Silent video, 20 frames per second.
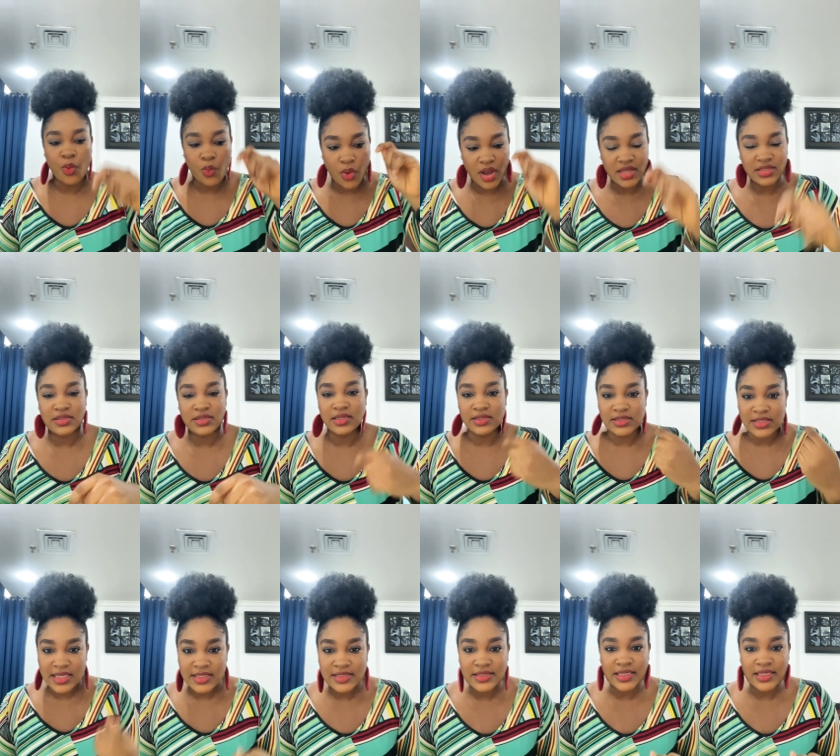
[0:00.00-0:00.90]
once they
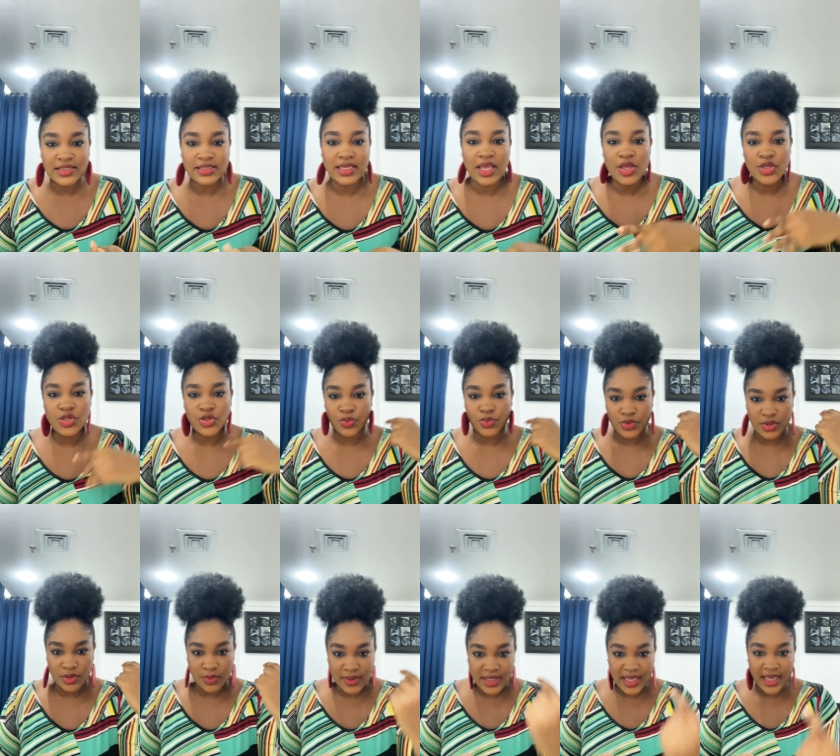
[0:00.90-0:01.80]
taste it, they
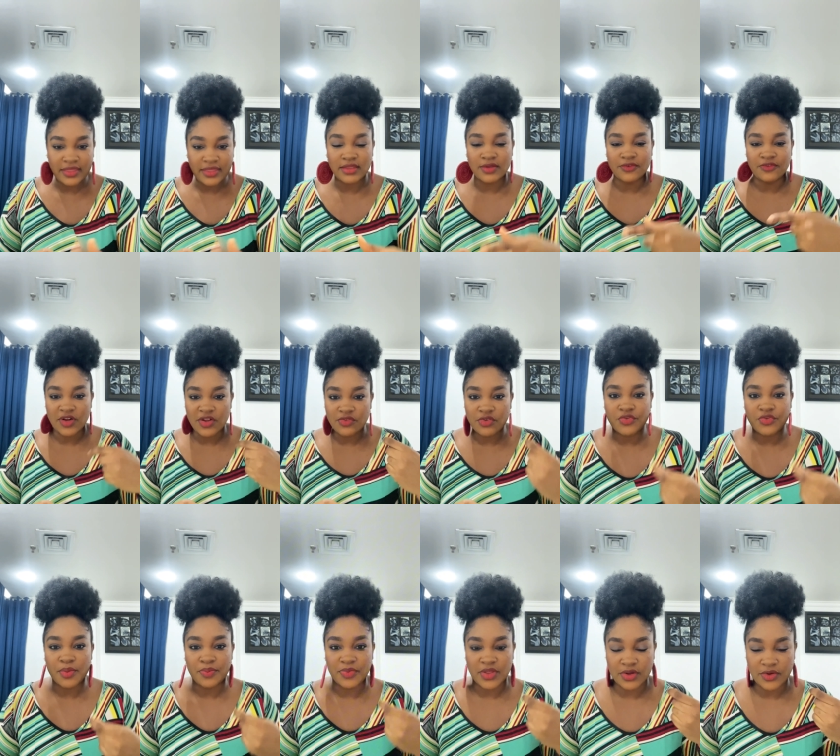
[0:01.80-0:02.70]
will get the flavor
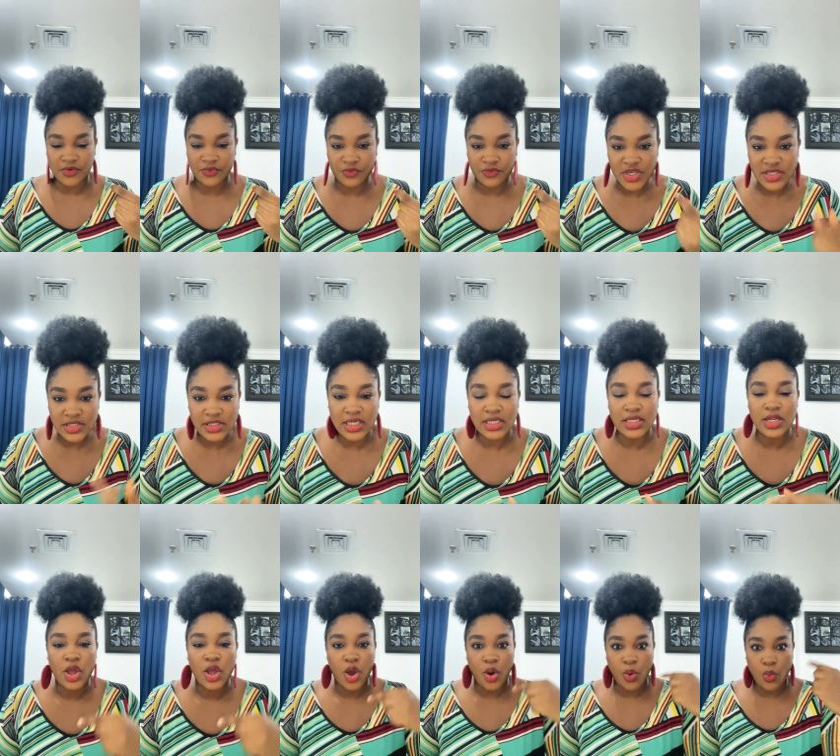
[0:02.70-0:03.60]
from the frosting,
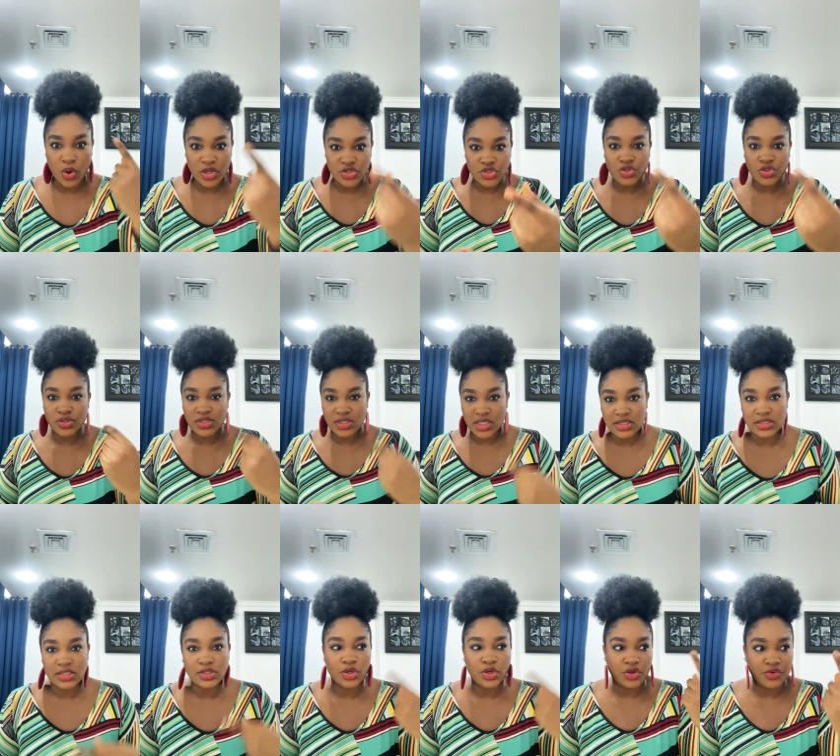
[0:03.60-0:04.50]
or once you
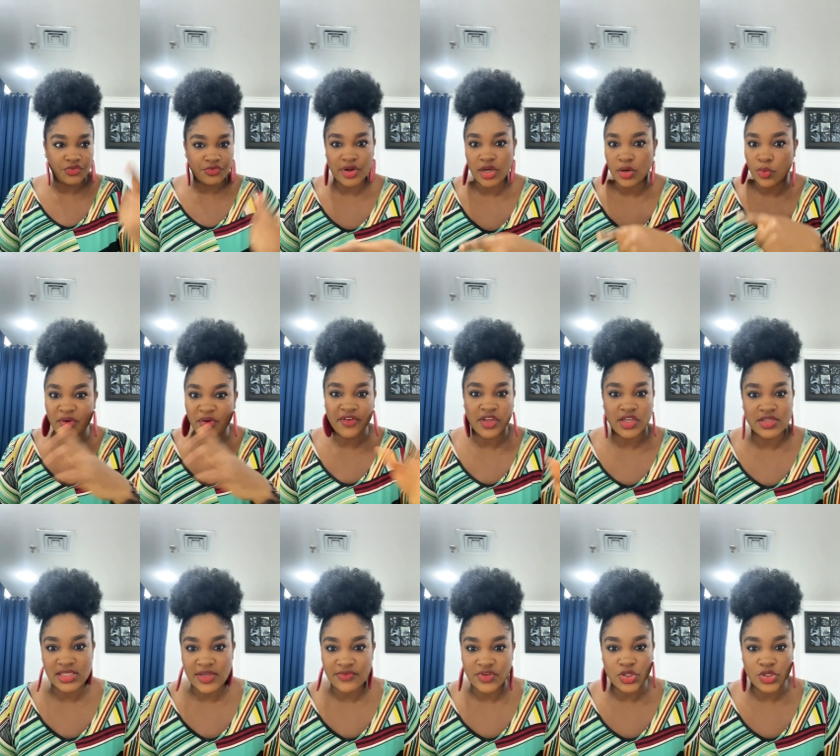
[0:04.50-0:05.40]
taste it, or your friend or whoever you're
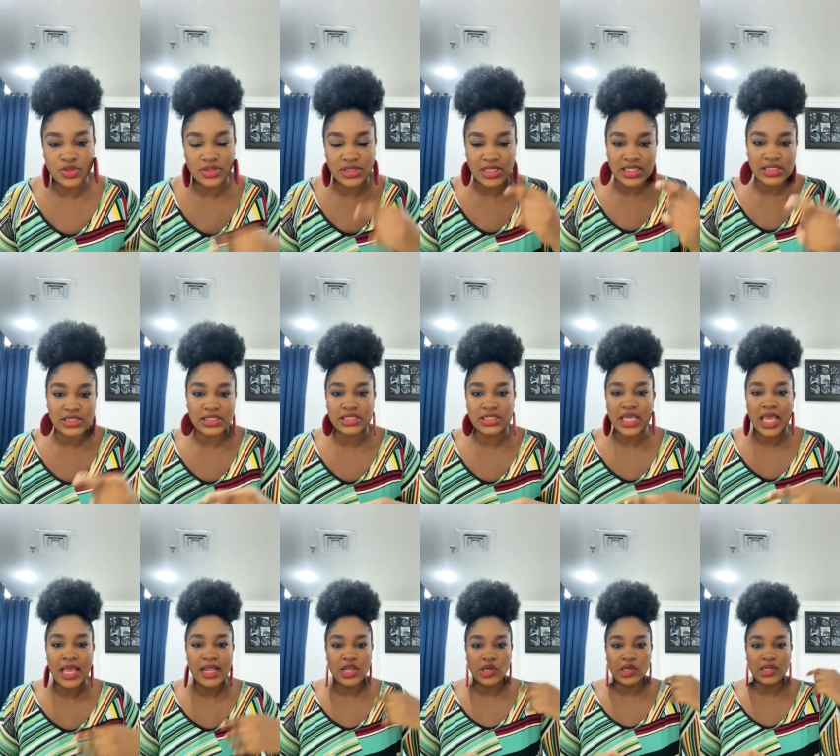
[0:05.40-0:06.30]
serving it to taste it,
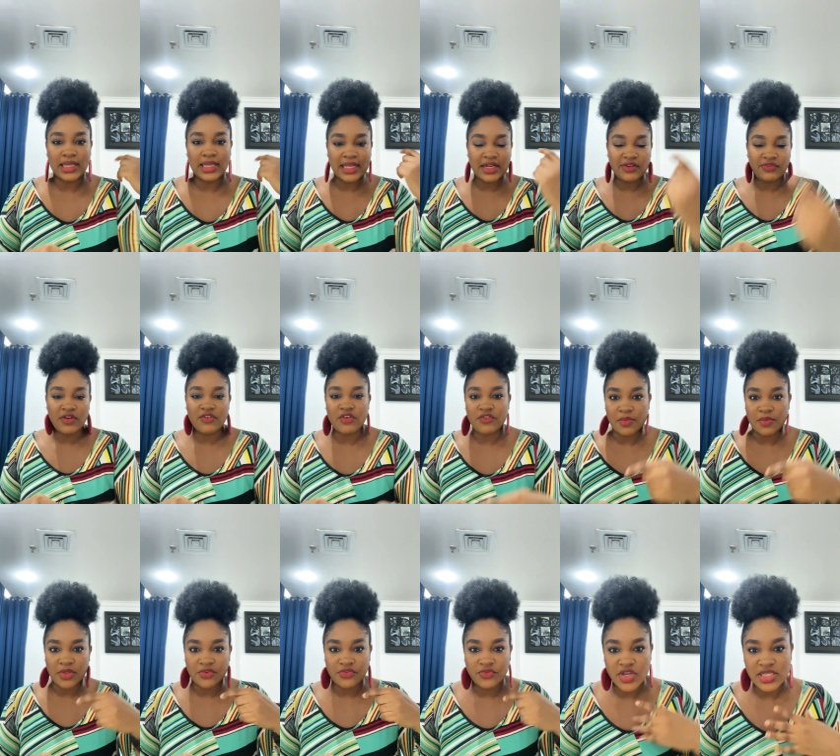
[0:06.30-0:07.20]
they're going to get the flavor from
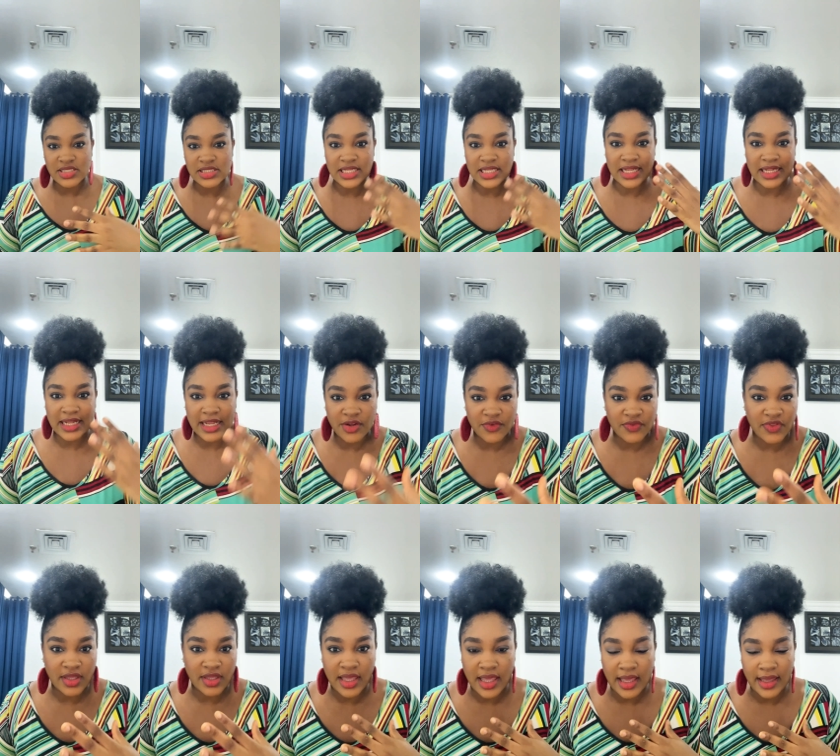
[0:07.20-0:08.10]
the frosting and that of
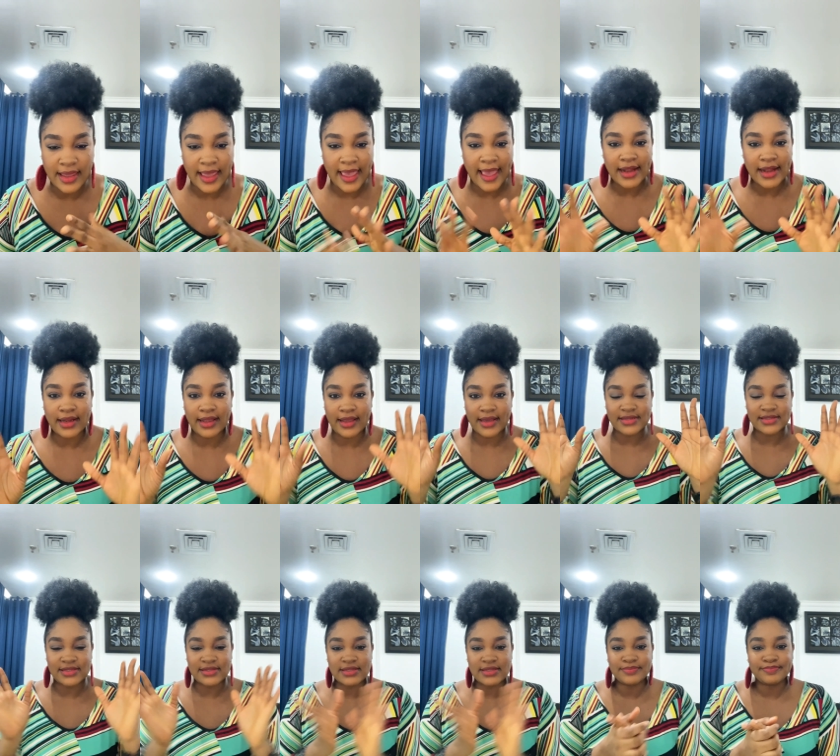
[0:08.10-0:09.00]
the cake, and
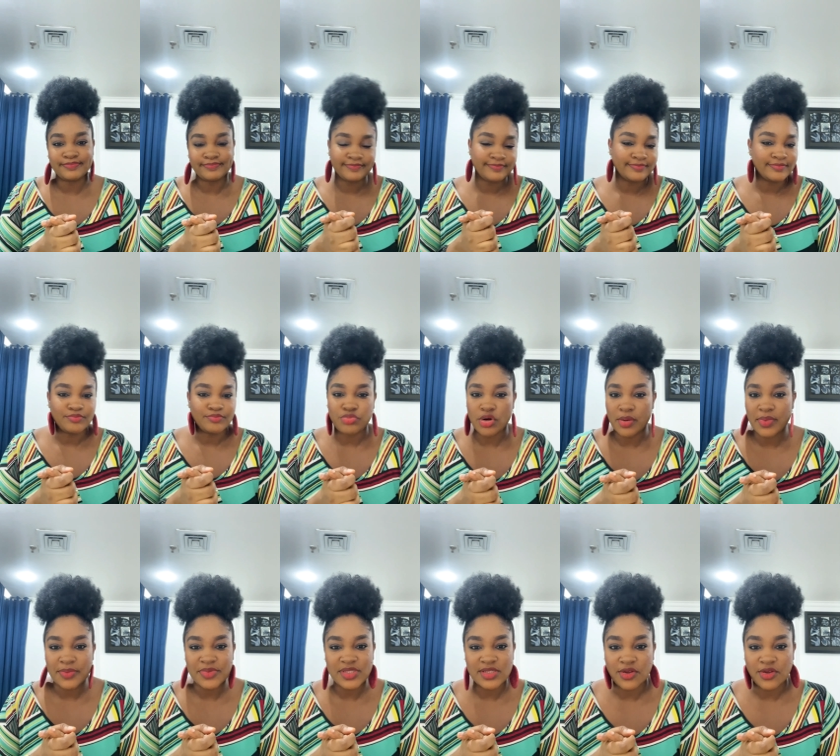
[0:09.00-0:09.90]
yes,
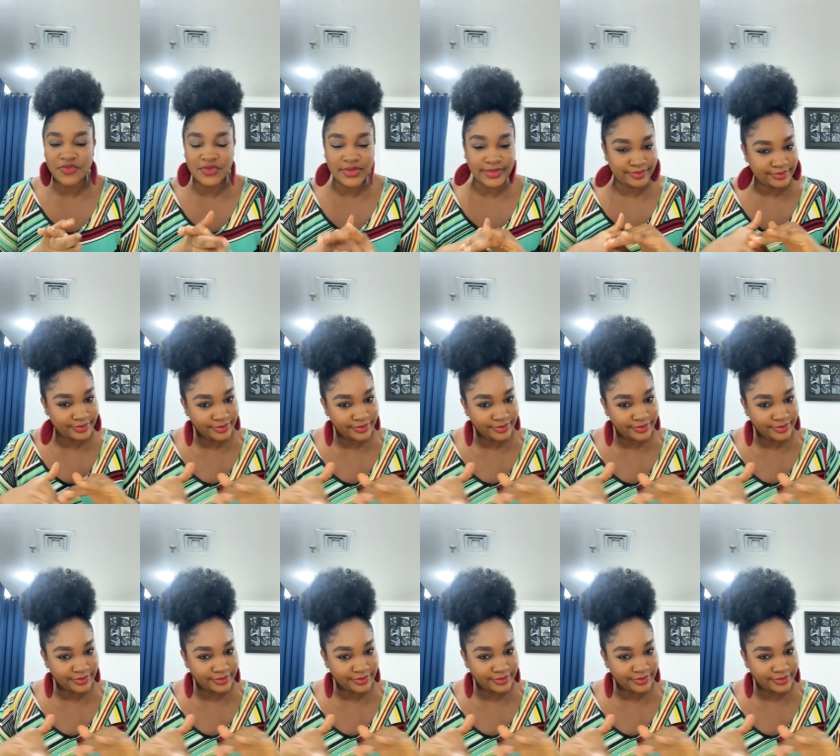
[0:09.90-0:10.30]
problem solved.